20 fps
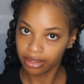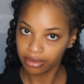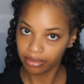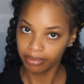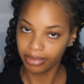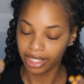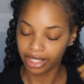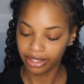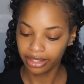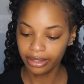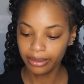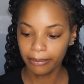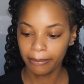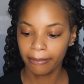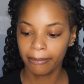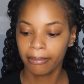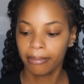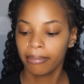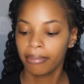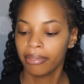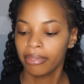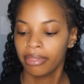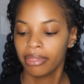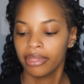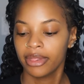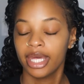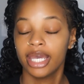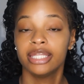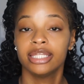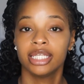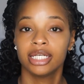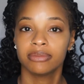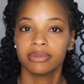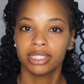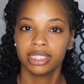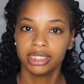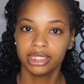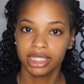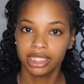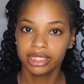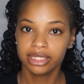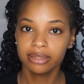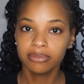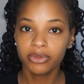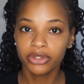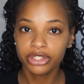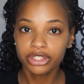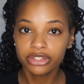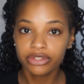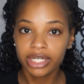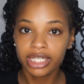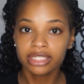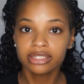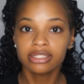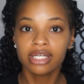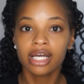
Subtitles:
better. And then I'm going to take some moisturizer.